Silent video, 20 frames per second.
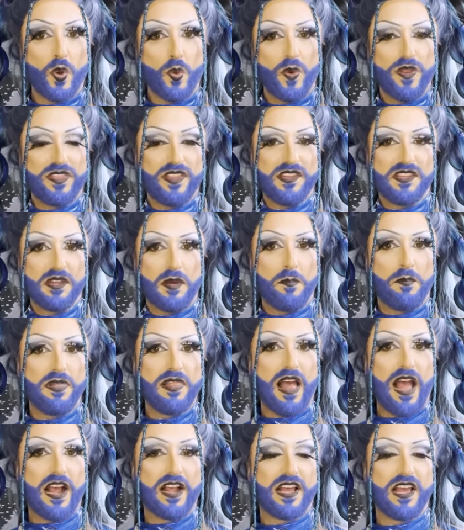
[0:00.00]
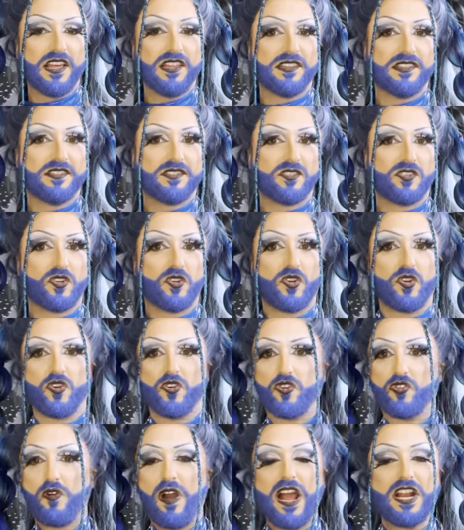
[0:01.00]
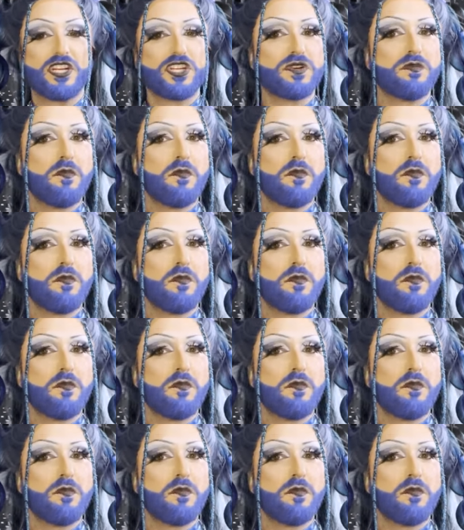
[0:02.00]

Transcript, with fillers: with these black scratch